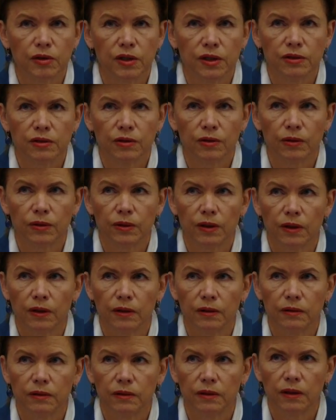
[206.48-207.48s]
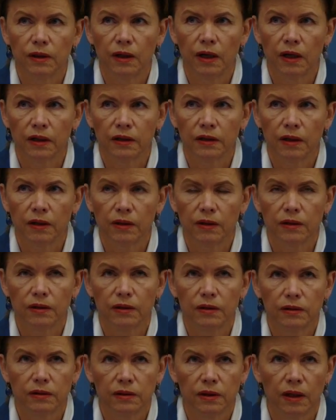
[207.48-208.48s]
told us, that the
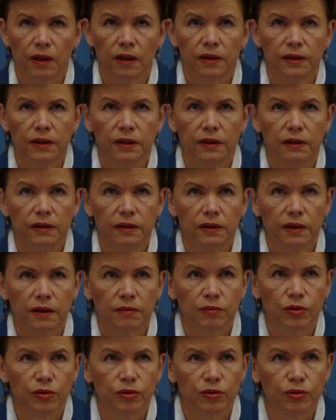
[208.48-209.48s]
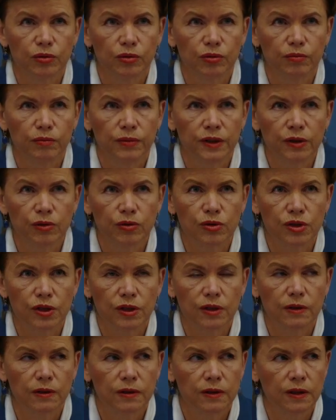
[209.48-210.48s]
type of weather
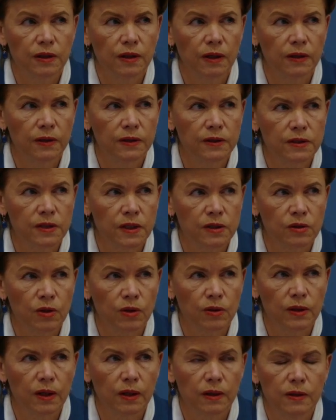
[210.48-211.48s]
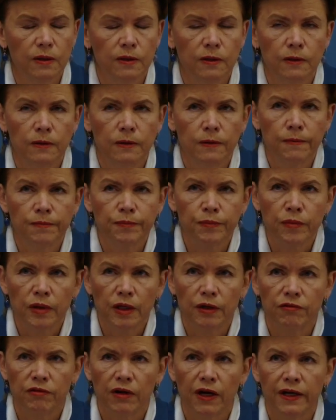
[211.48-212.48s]
that we see in the Caribbean, we
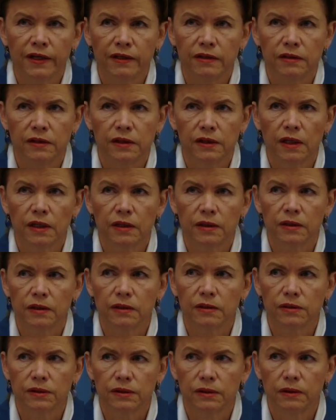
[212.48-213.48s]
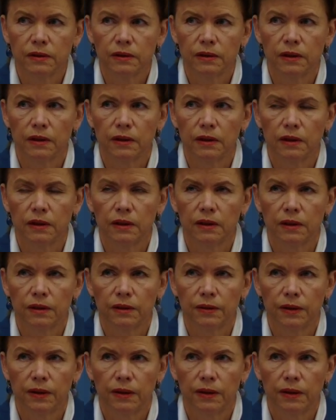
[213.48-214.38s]
wouldn't see this early in the season.